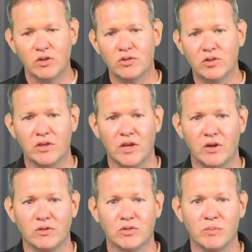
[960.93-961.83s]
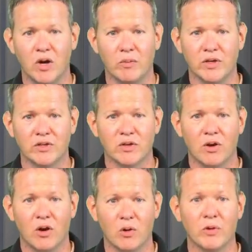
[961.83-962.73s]
Usually those moments
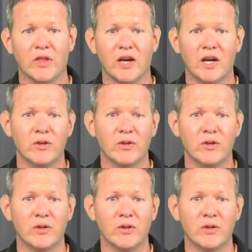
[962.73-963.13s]
are when the